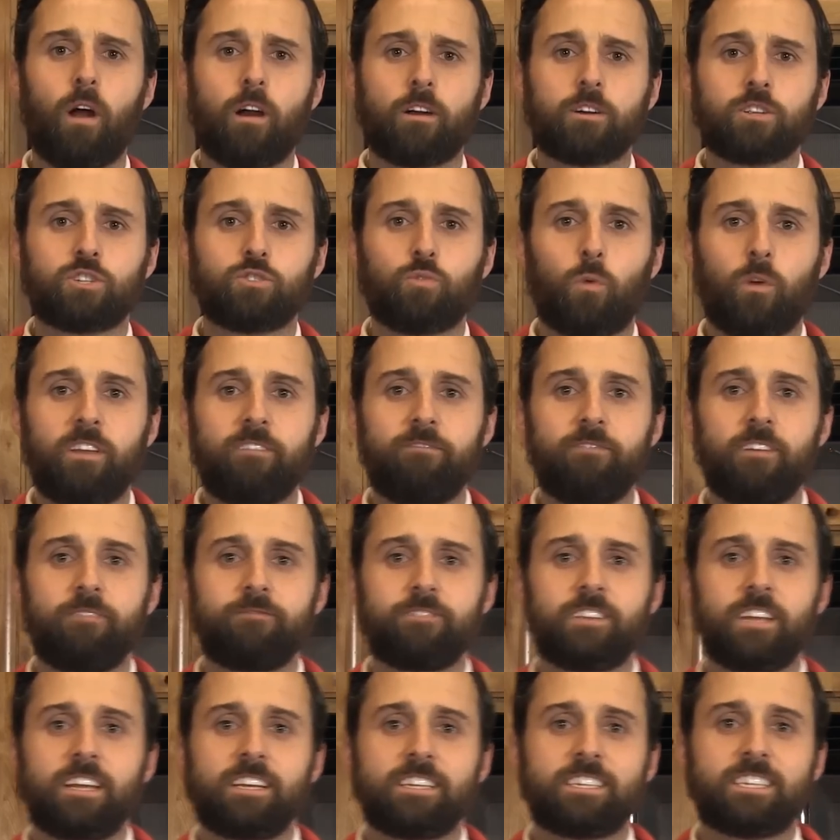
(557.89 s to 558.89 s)
cooking
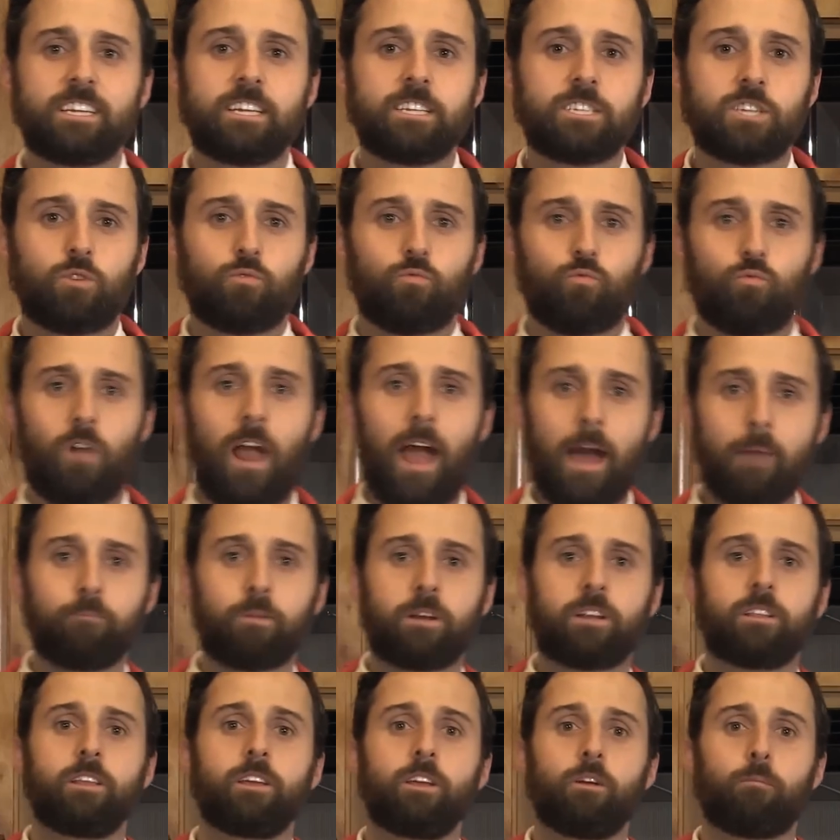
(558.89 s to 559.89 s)
video years ago
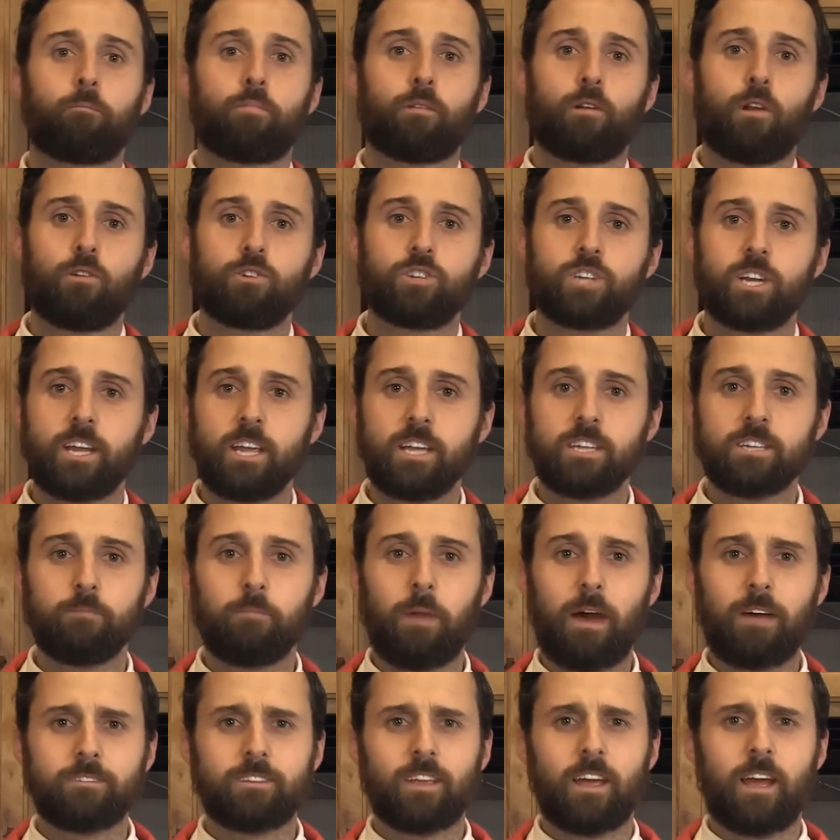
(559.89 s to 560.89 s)
featuring all the products I
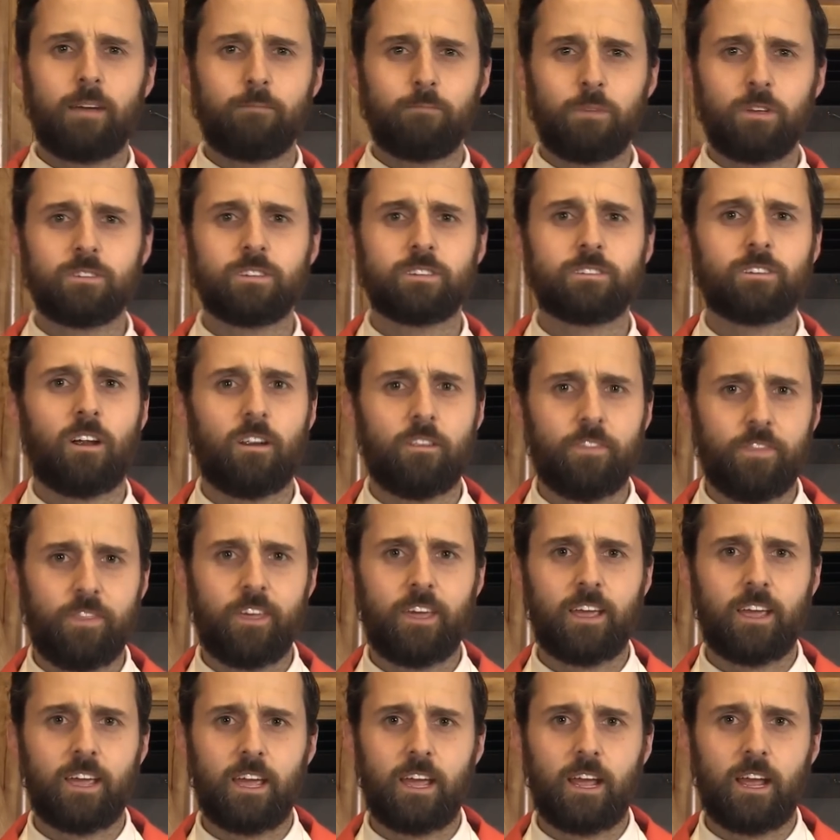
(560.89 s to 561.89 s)
could find that were
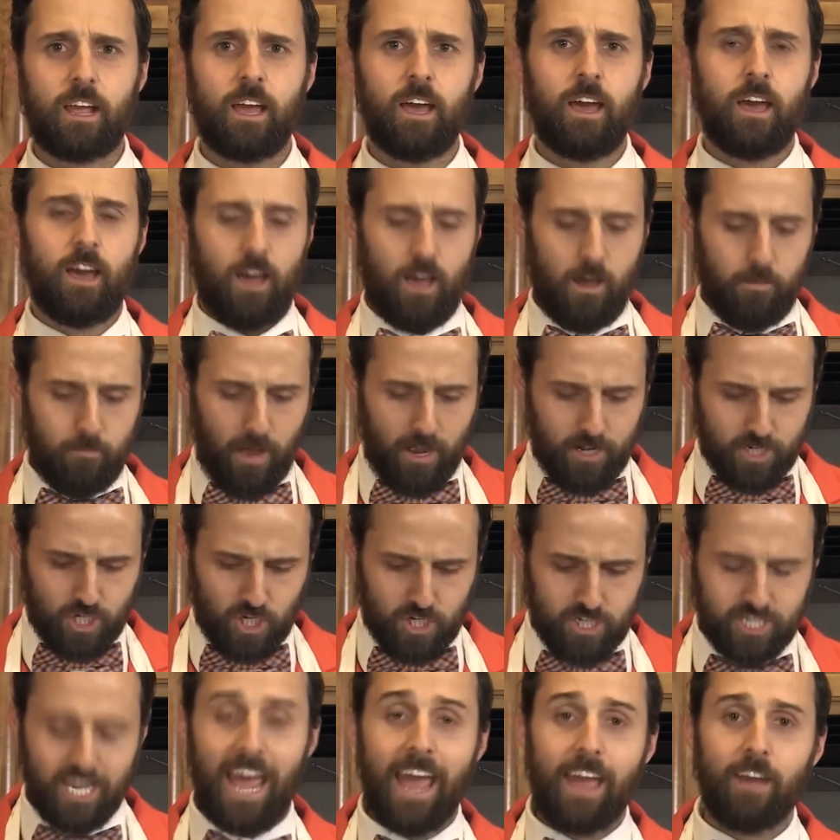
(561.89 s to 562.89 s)
endorsed by former
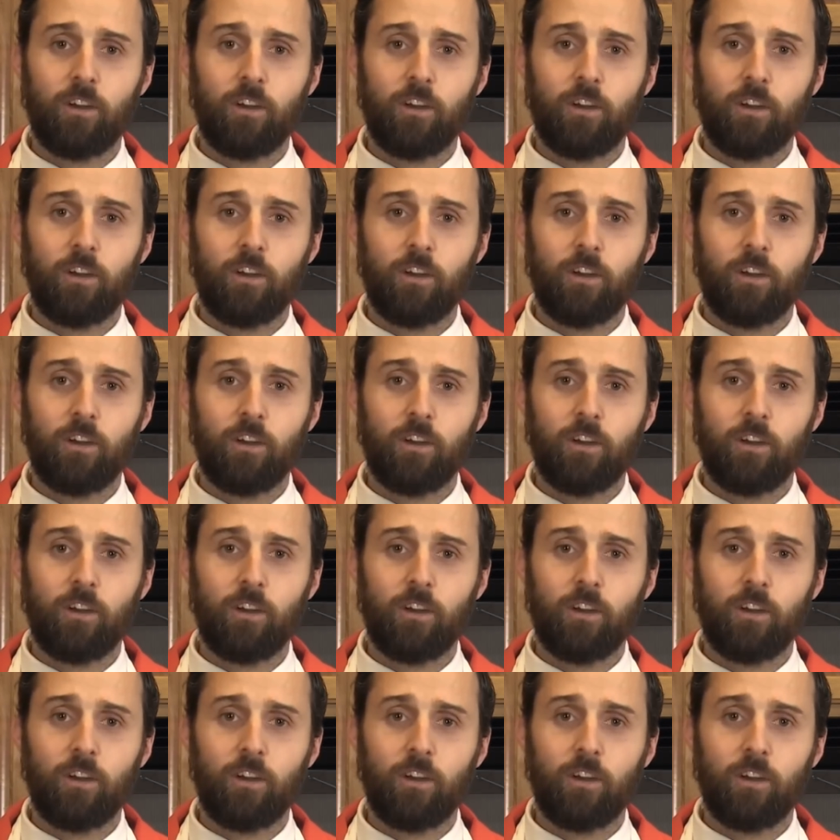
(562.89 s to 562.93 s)
Broncos